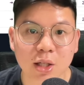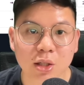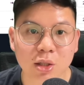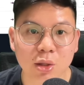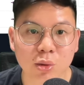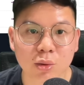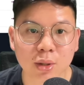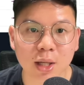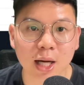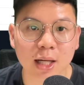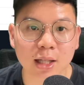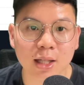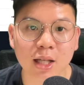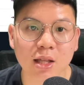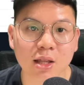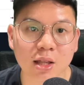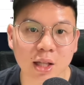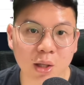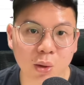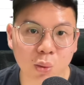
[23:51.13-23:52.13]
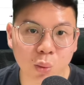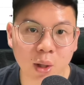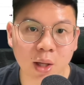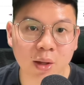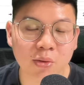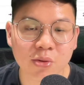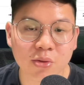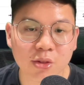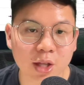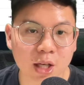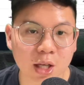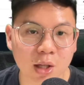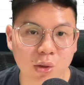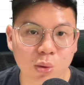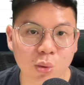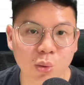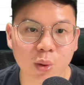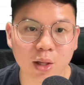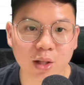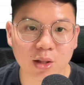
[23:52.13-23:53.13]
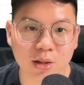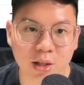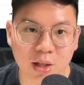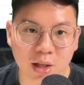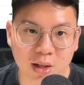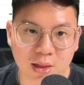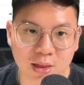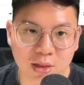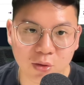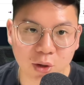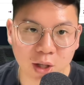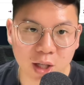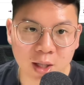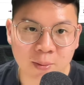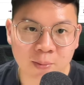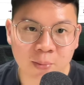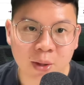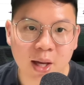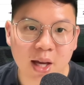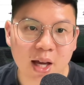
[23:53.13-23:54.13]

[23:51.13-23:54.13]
to target 31, 32, and 33.